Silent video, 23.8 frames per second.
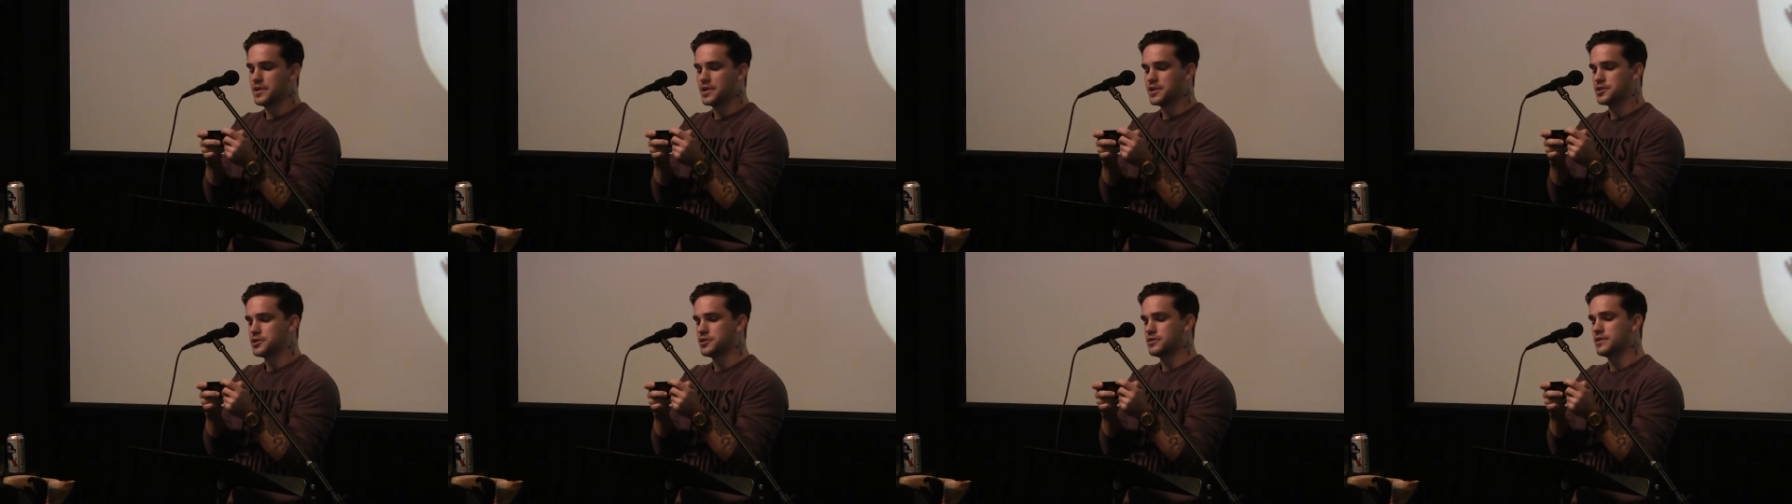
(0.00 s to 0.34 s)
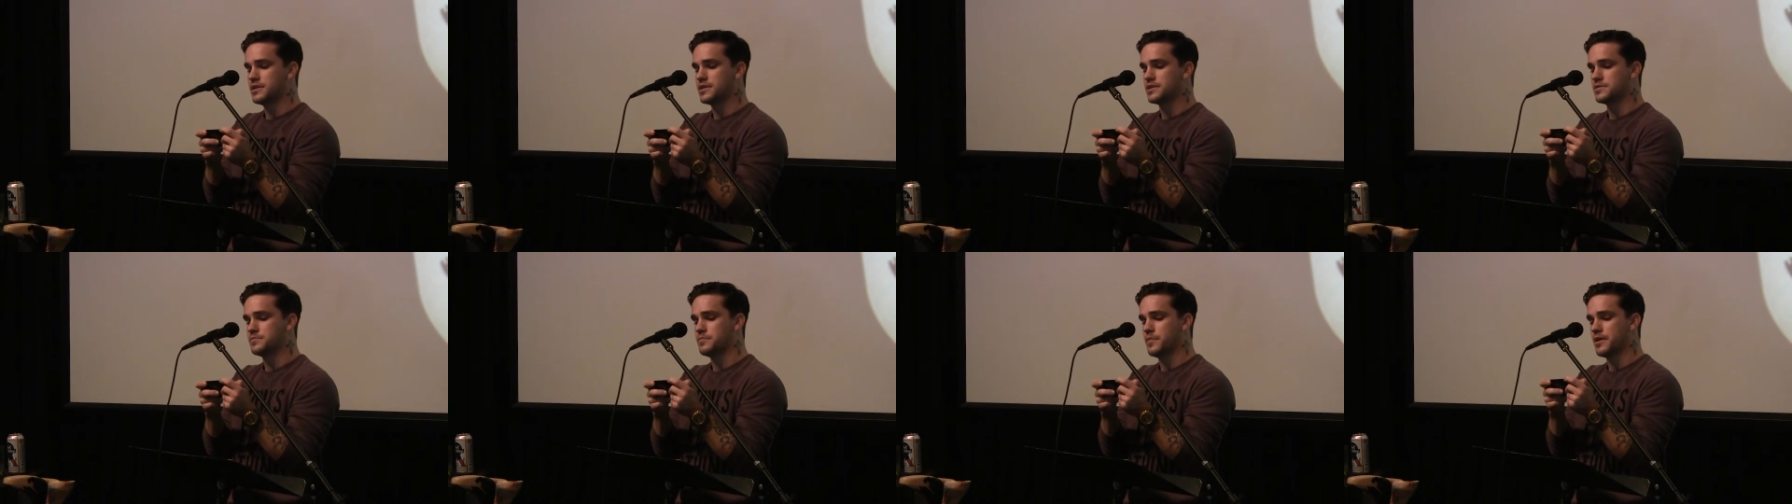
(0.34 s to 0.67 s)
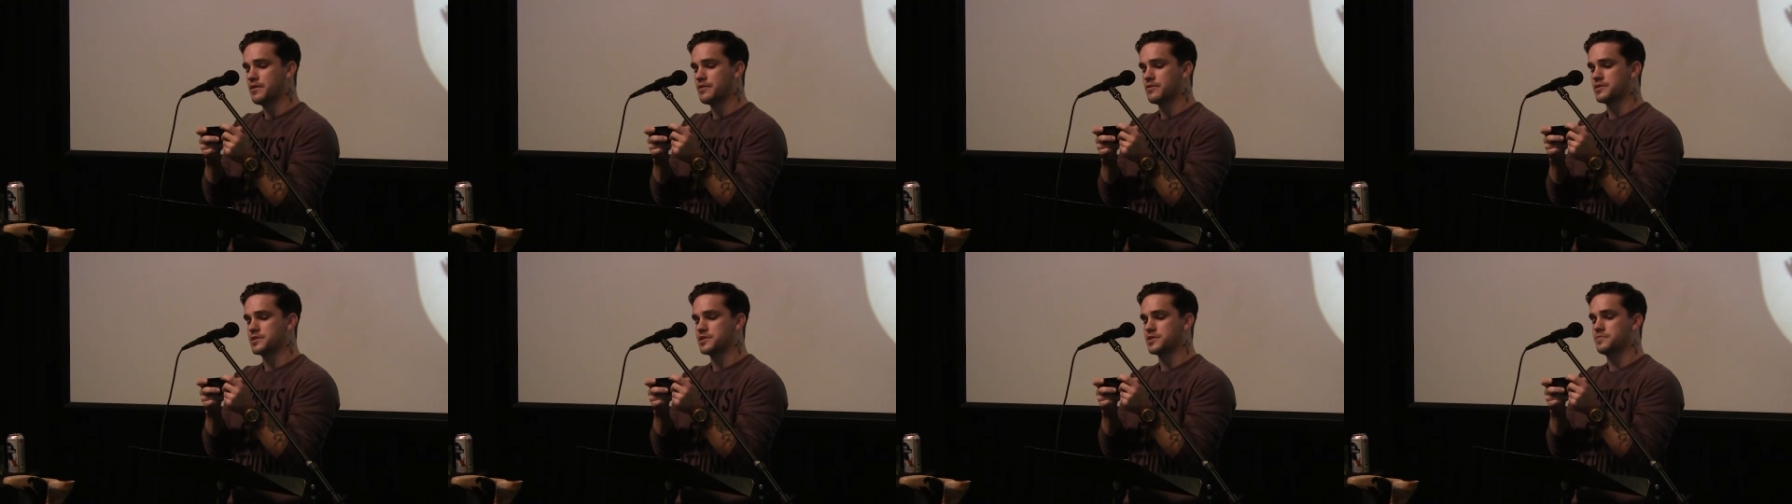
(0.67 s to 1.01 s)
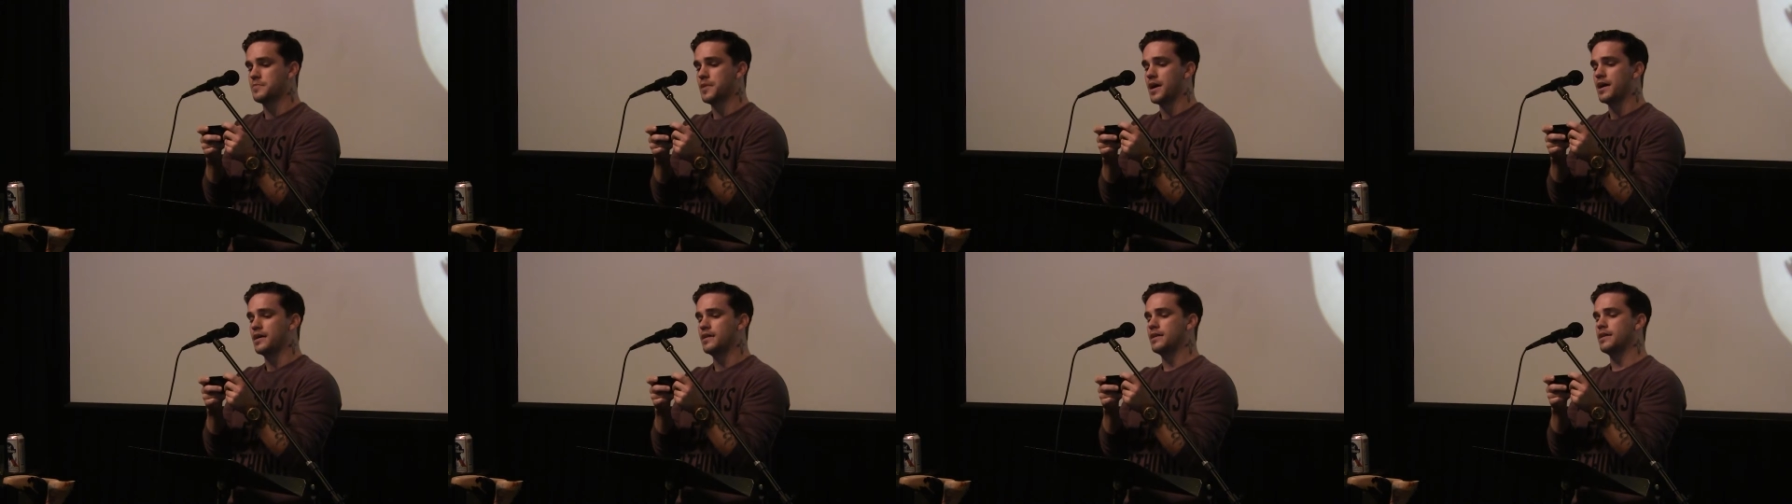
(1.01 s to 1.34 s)
pictured his mother
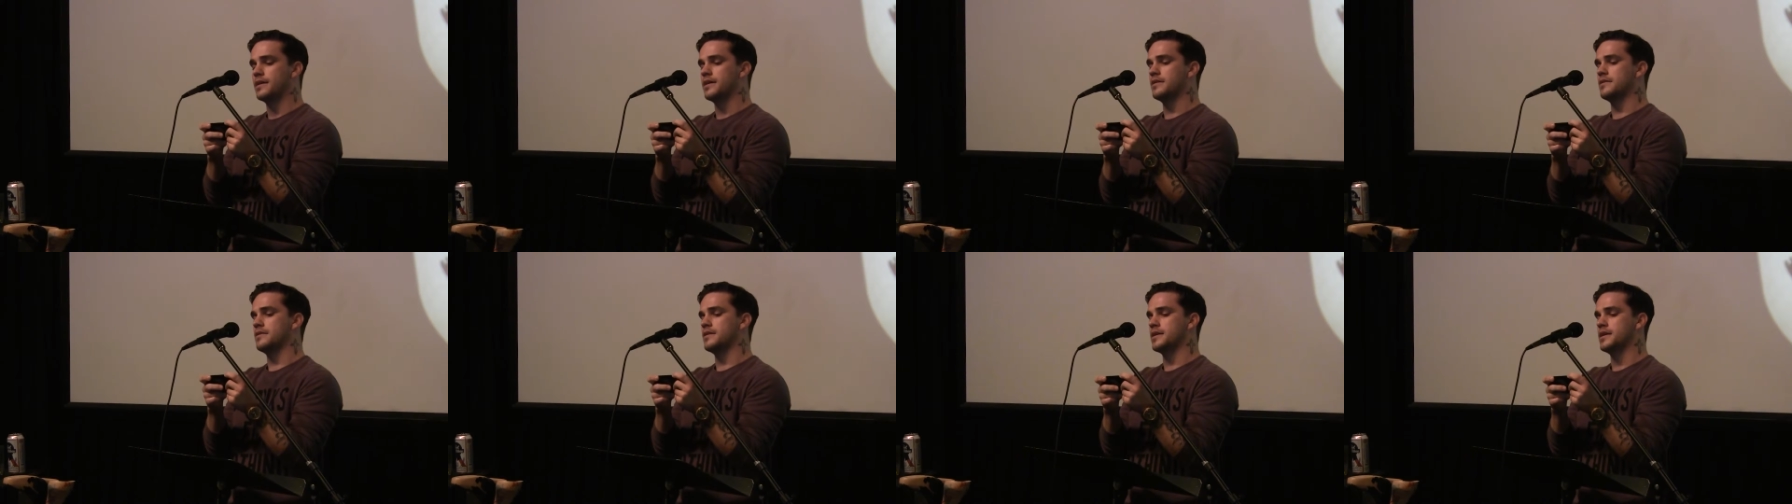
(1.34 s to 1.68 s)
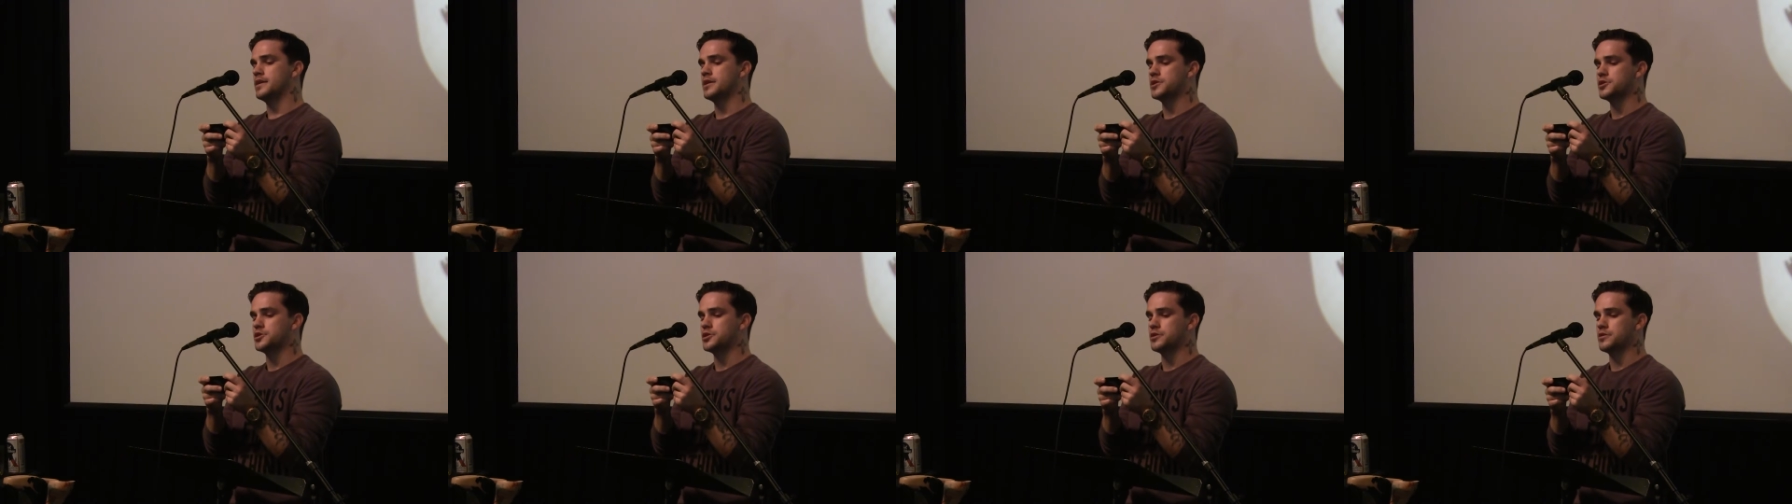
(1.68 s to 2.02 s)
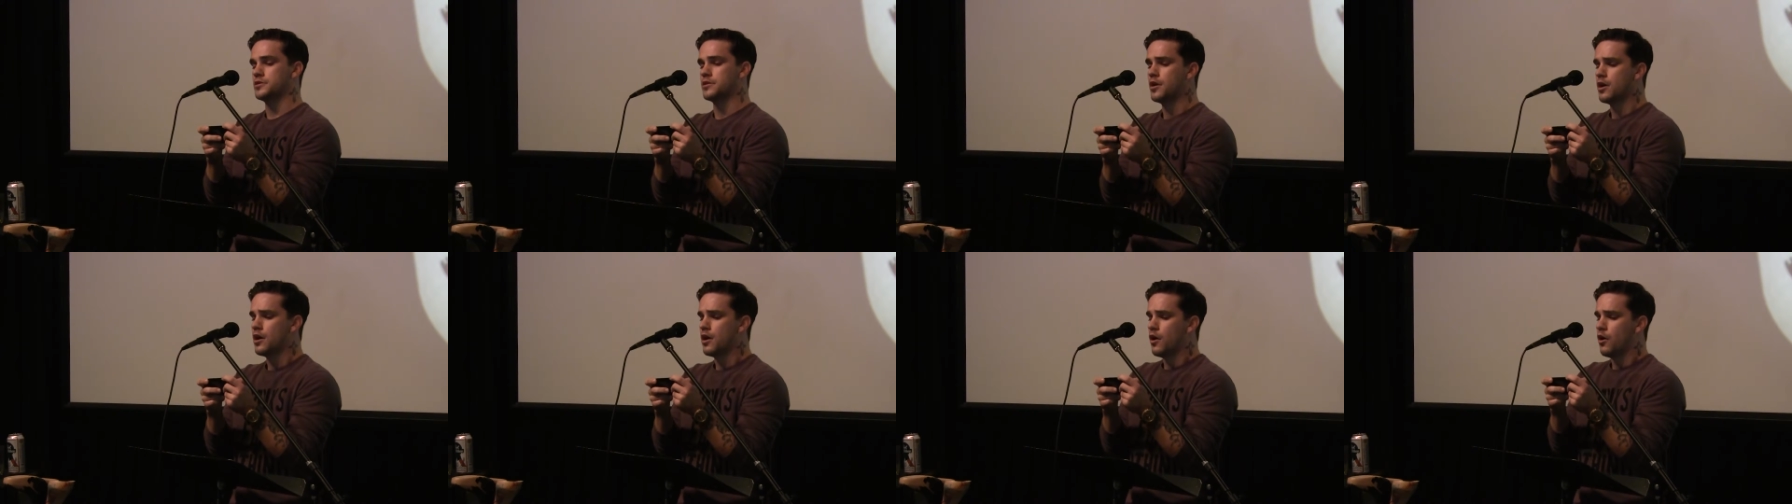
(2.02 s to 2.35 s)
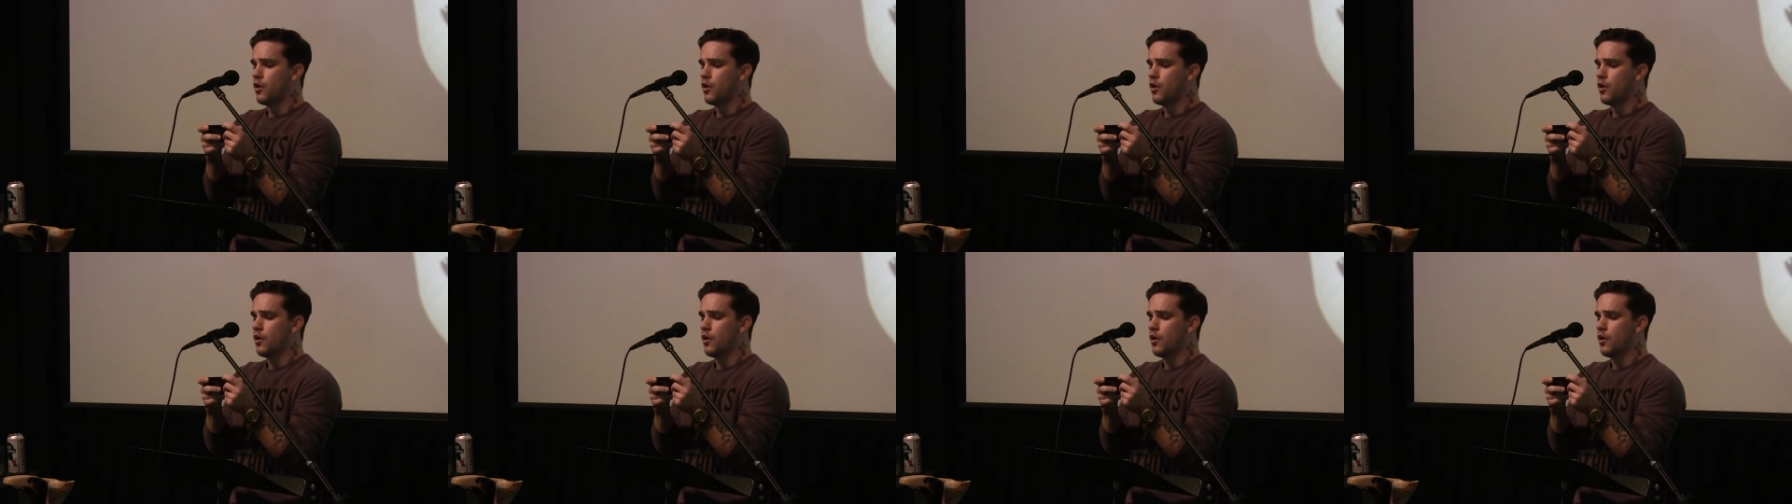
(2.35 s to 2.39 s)
smiling in the kitchen,